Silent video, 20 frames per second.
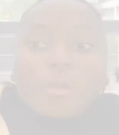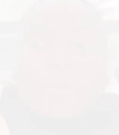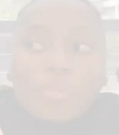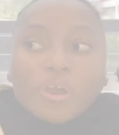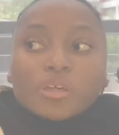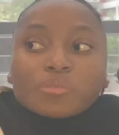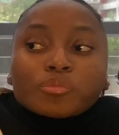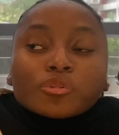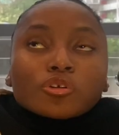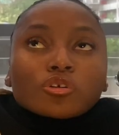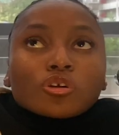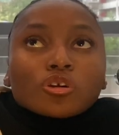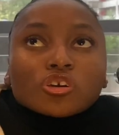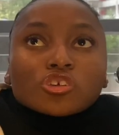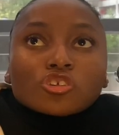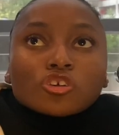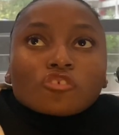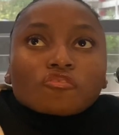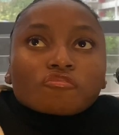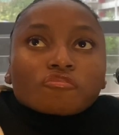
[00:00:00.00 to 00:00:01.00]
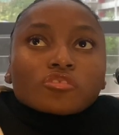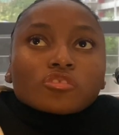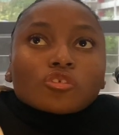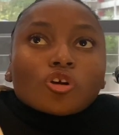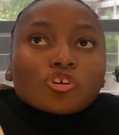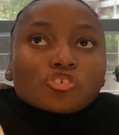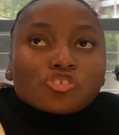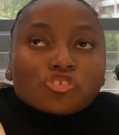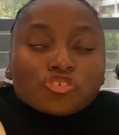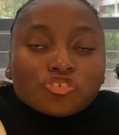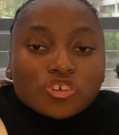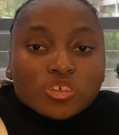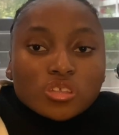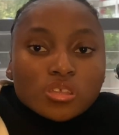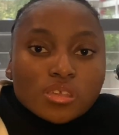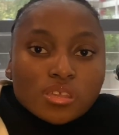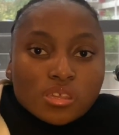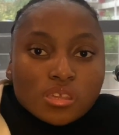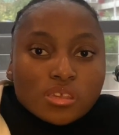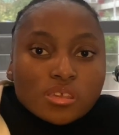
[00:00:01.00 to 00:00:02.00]
But because of
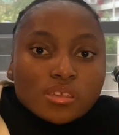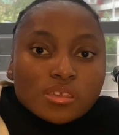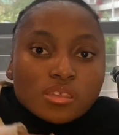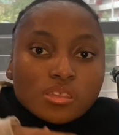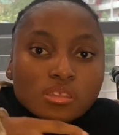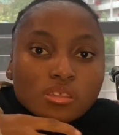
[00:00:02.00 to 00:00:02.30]
osteogenesis,